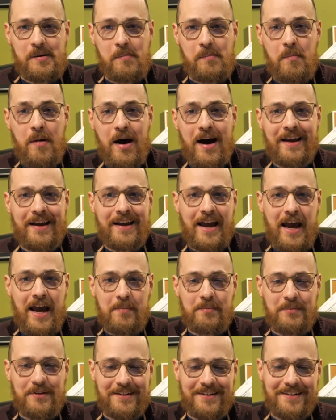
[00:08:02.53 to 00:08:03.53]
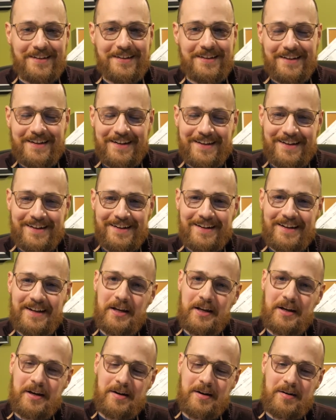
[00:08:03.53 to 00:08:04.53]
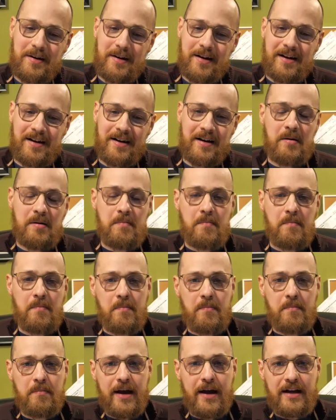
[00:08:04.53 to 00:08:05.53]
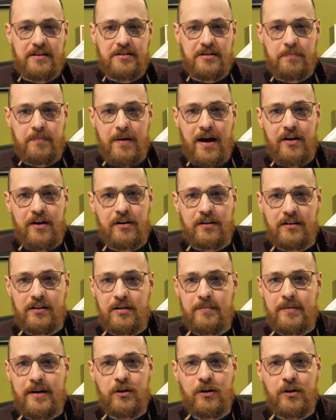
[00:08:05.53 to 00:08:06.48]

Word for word: my captain in in uh, Patch the Pirate Club.